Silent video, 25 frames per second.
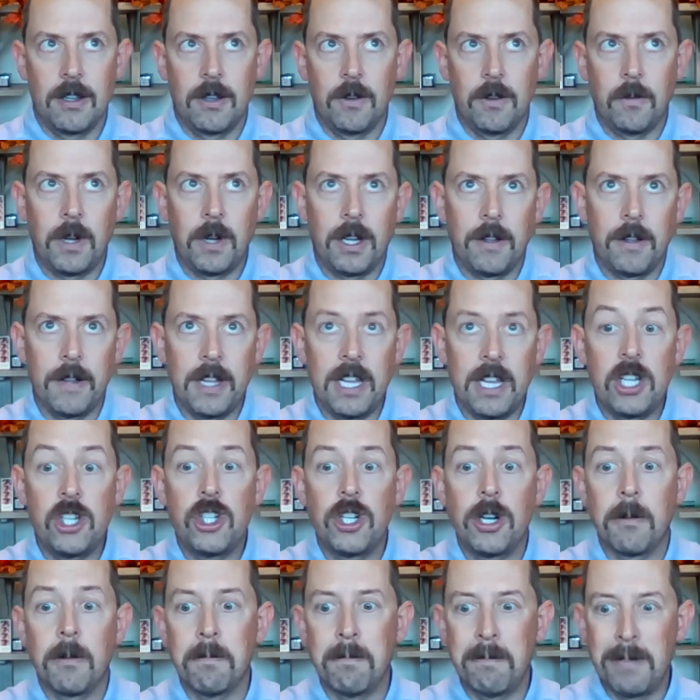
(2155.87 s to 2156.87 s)
well, is
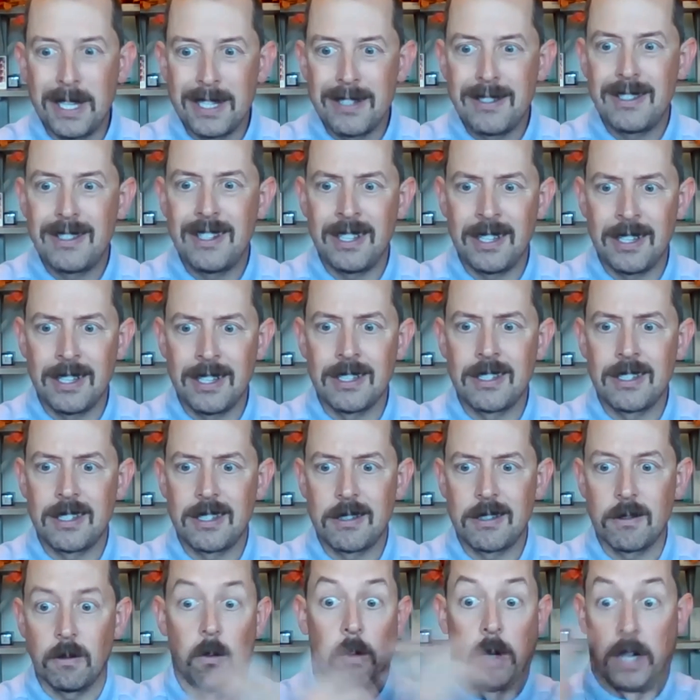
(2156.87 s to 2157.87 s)
your
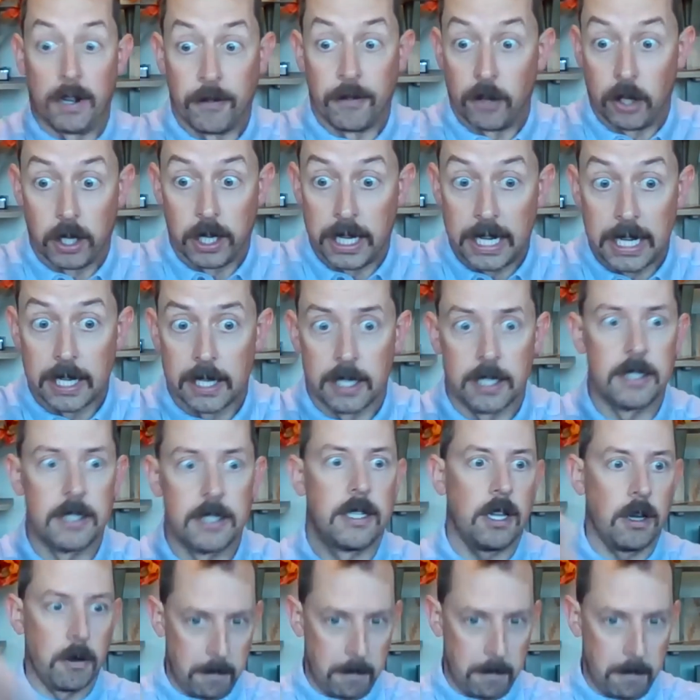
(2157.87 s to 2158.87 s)
business, whatever it is,
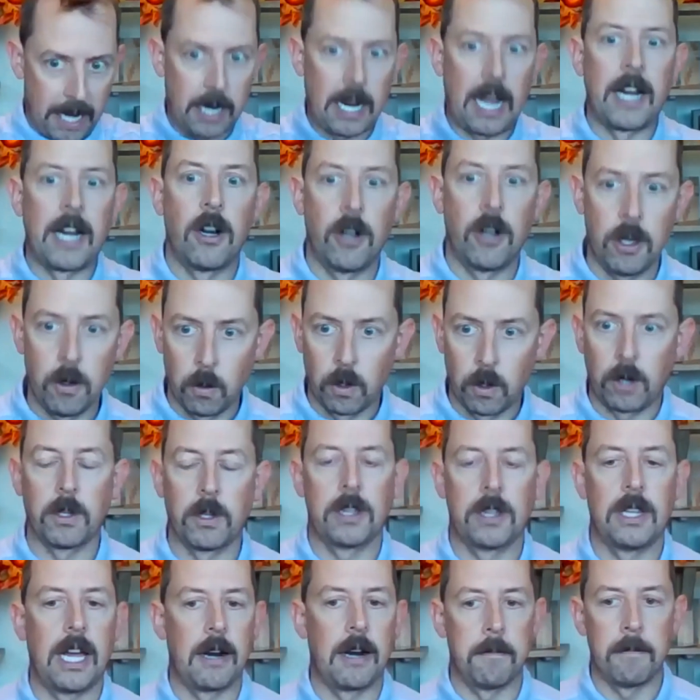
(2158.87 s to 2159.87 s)
I know you work with
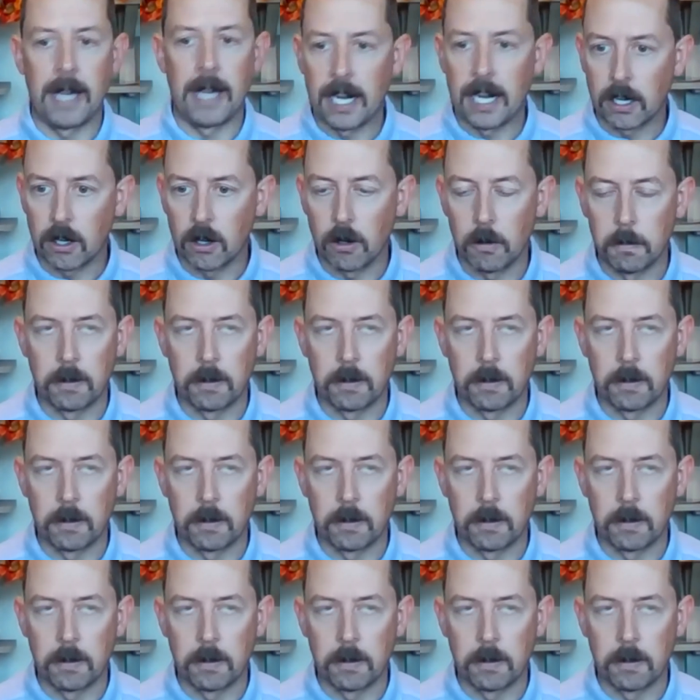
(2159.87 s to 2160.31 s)
a lot of medical